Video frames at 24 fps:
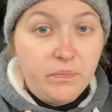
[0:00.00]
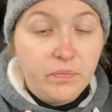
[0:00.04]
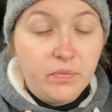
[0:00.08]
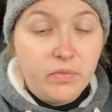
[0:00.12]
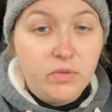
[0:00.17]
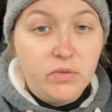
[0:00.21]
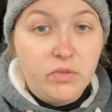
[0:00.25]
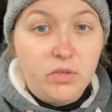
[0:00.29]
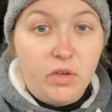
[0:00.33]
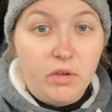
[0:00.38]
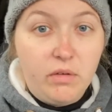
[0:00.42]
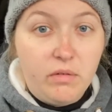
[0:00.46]

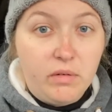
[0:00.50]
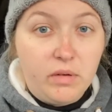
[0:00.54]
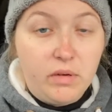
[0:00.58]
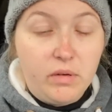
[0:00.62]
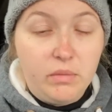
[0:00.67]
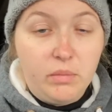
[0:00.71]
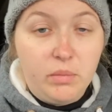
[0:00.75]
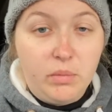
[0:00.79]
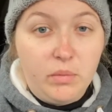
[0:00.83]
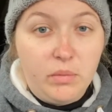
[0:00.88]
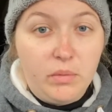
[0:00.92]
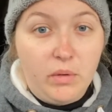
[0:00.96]
so
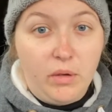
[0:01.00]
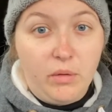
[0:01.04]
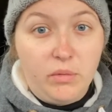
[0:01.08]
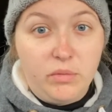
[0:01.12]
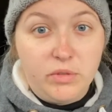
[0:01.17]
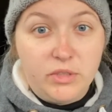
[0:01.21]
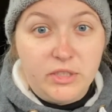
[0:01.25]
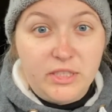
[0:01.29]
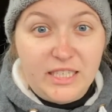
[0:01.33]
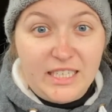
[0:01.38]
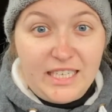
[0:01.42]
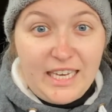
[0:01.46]
I was
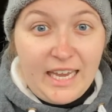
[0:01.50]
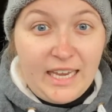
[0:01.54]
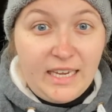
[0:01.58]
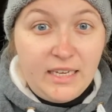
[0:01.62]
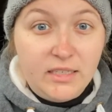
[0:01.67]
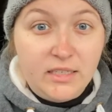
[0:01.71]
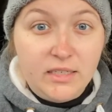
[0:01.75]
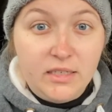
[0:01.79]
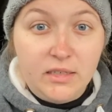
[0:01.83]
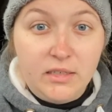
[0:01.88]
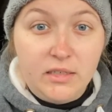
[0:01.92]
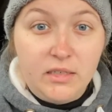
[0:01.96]

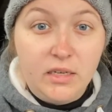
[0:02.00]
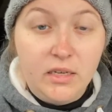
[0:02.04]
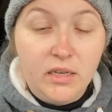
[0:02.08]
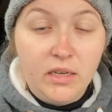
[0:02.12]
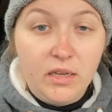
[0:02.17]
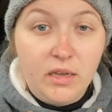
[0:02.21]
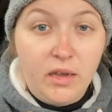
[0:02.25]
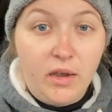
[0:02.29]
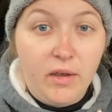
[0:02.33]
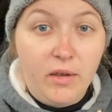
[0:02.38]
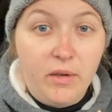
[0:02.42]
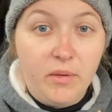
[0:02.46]
sedated
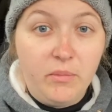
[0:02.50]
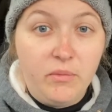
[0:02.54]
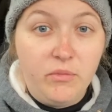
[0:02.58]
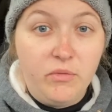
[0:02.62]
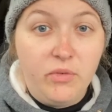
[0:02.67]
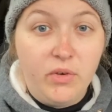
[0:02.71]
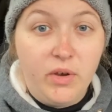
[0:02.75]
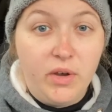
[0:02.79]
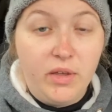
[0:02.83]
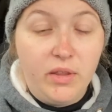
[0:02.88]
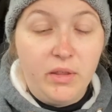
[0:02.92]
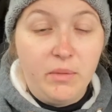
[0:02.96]

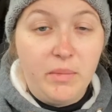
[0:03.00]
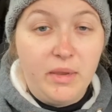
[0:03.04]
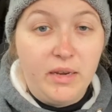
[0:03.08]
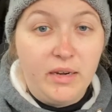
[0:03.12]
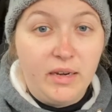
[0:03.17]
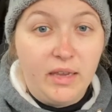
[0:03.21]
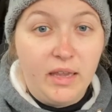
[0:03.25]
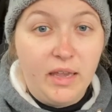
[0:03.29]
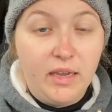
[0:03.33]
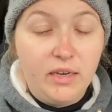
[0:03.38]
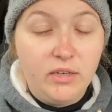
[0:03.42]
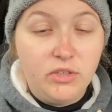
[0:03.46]
via the
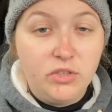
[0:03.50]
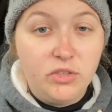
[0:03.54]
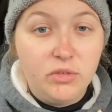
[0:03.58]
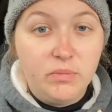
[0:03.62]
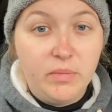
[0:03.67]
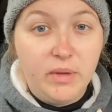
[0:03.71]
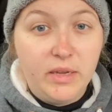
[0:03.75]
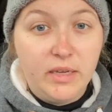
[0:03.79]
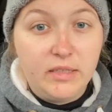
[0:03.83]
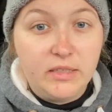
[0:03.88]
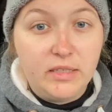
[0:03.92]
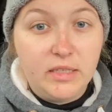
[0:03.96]
medication
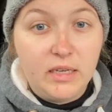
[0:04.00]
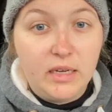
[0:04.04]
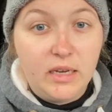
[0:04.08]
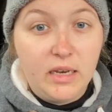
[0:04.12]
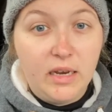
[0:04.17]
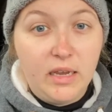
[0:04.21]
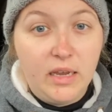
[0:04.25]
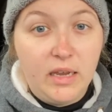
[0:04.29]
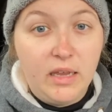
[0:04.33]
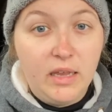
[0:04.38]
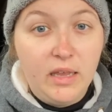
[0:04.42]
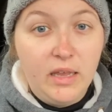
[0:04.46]
basically,